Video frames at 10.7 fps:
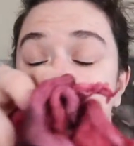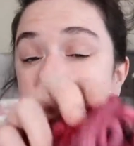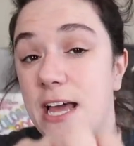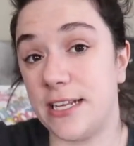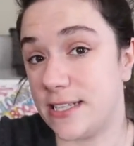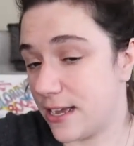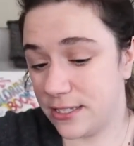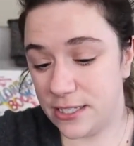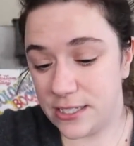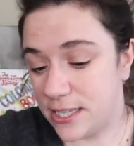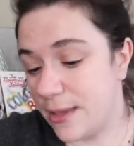It's not
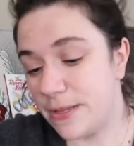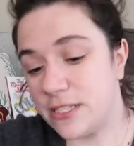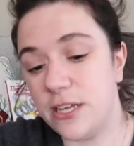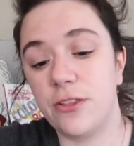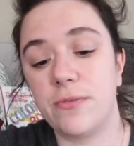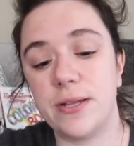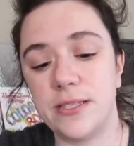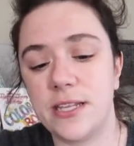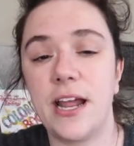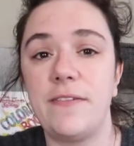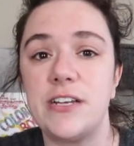exactly the same as the other ones
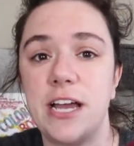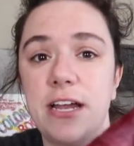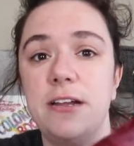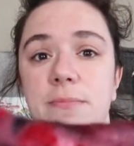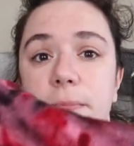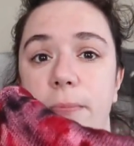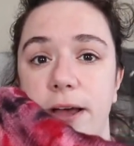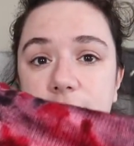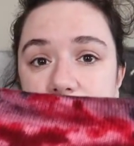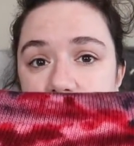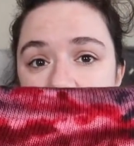that I've dyed,
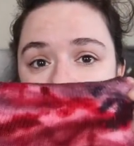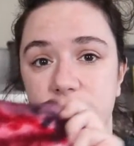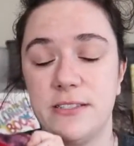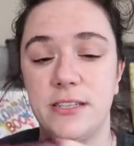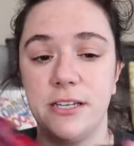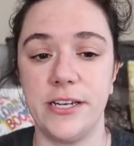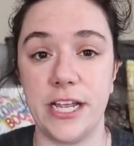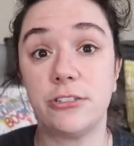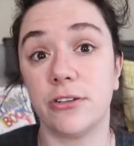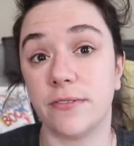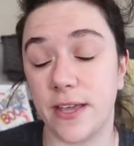but again, that's the
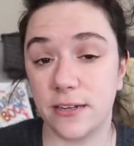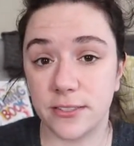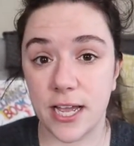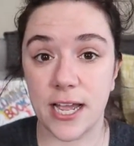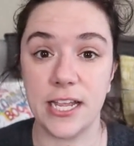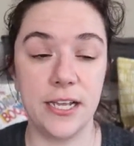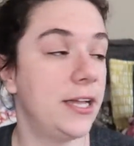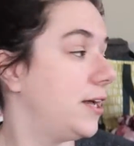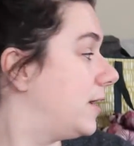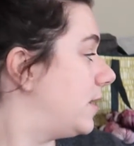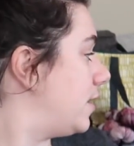nature of kettle dyeing.
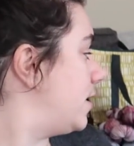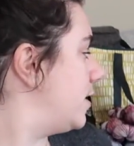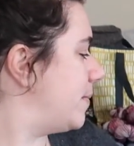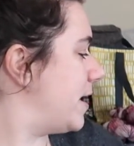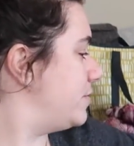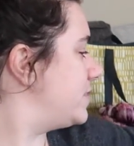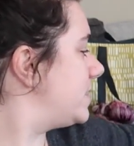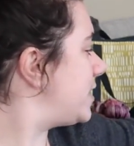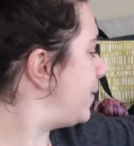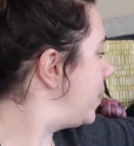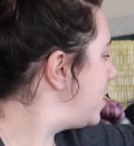Um, I use the
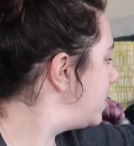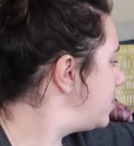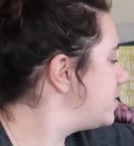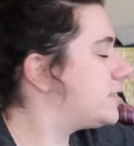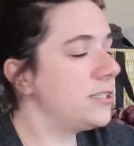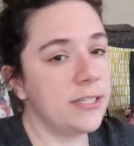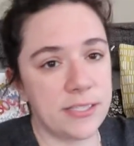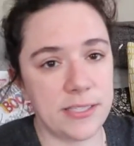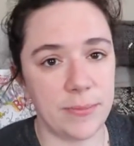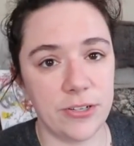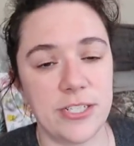same colors,
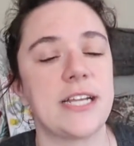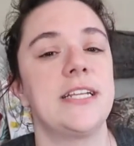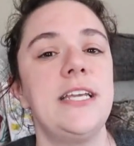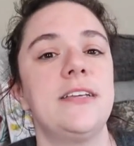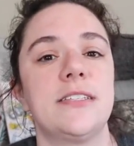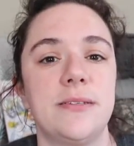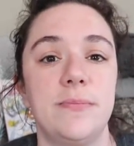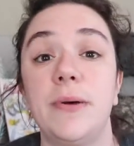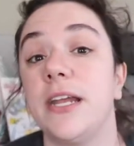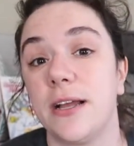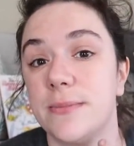similar techniques,
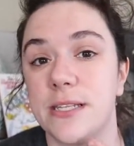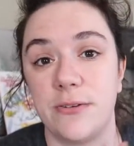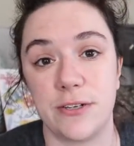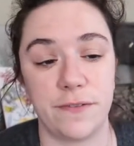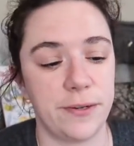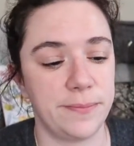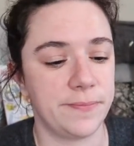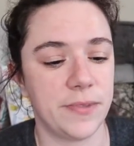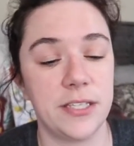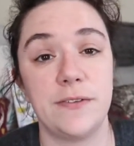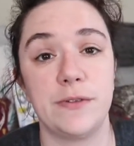but it comes out different,
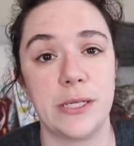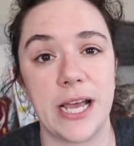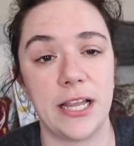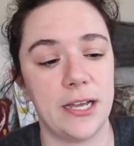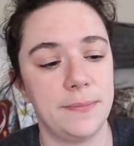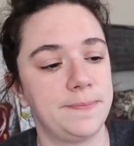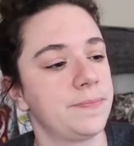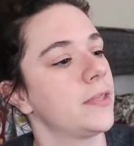different dye lot.